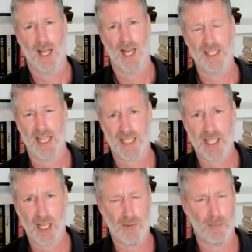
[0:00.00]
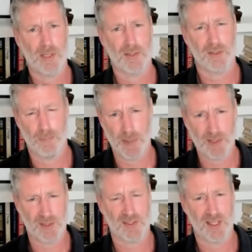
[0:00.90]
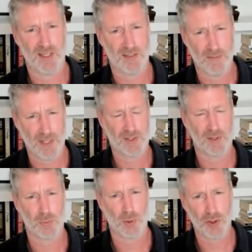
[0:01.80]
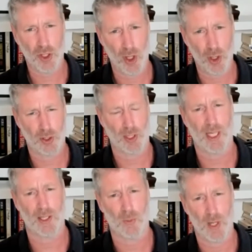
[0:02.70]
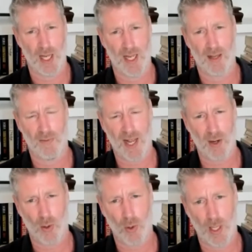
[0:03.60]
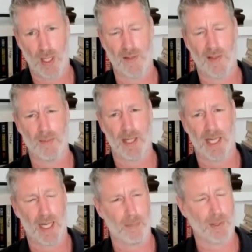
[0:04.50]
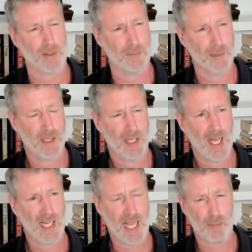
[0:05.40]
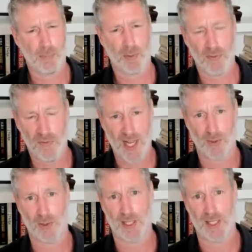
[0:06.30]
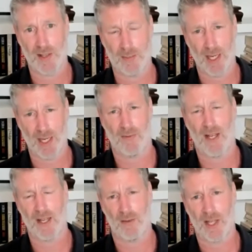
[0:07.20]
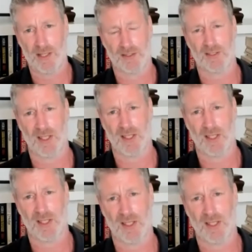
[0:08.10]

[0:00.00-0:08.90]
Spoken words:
And yet governments, businesses, investors were totally unaware of how quickly they might happen and how profoundly they might affect society.